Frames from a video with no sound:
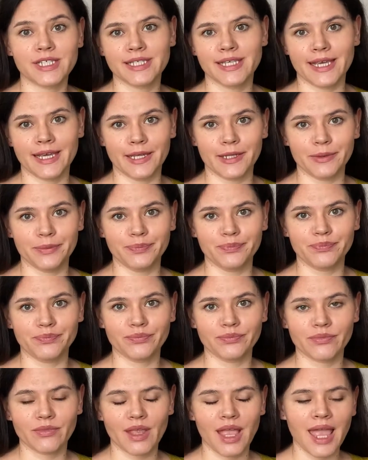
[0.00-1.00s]
your
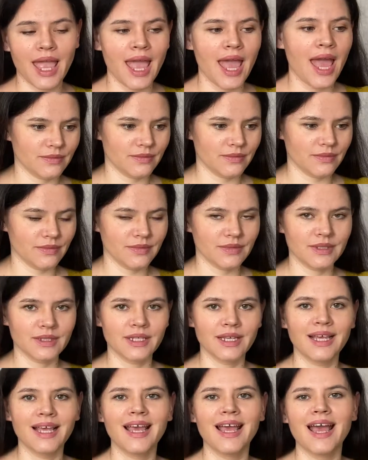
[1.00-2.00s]
skin.
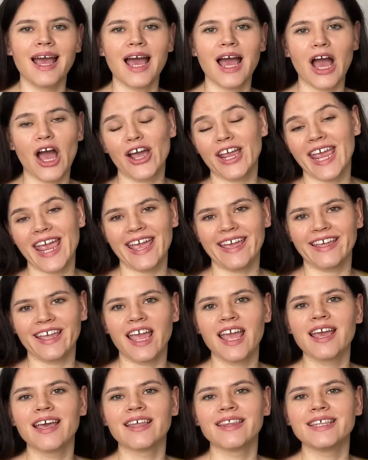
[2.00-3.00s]
Okay,
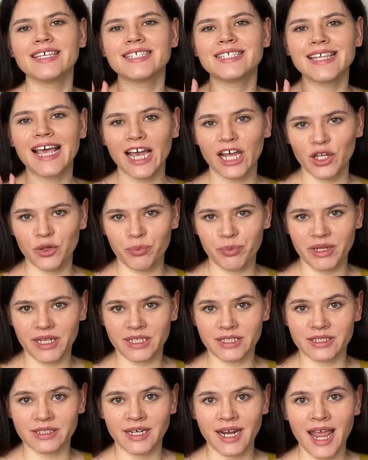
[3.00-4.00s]
the second
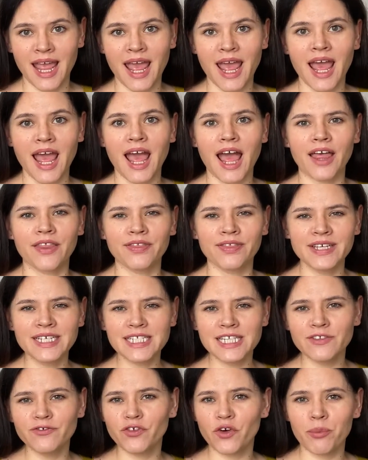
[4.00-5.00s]
pillar, and this
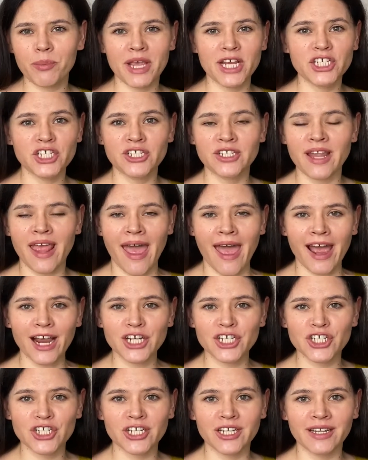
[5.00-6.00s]
information
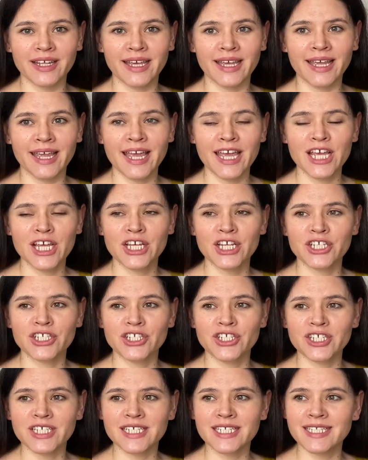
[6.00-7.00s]
actually
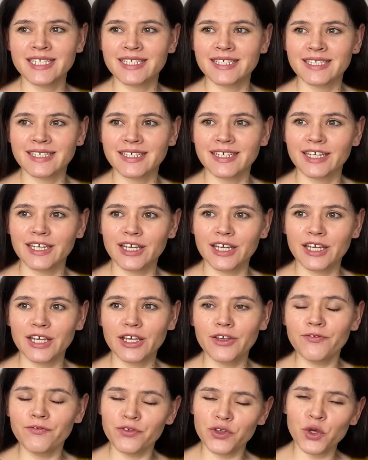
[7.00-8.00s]
just a
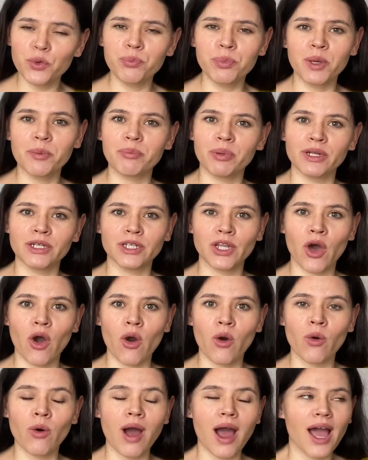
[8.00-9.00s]
few people
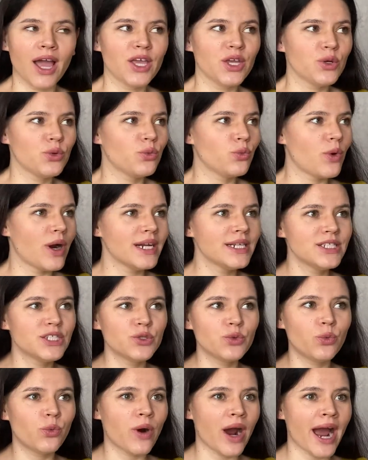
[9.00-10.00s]
know. I wonder
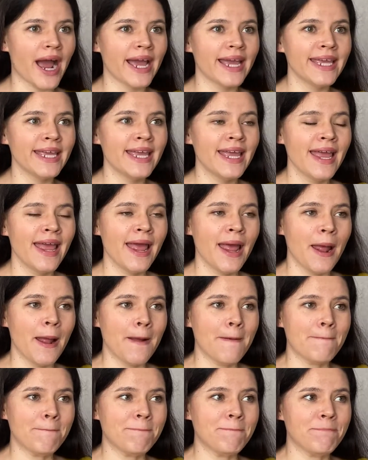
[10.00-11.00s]
why,
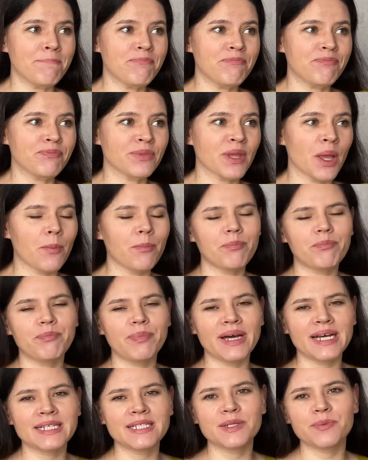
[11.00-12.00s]
um,
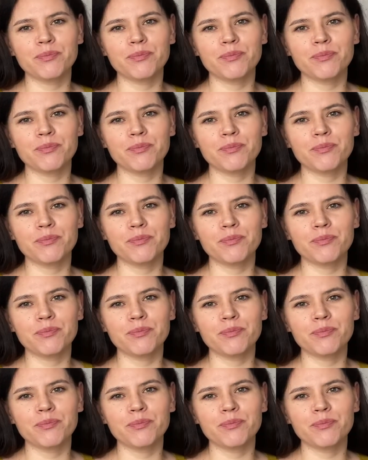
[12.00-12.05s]
but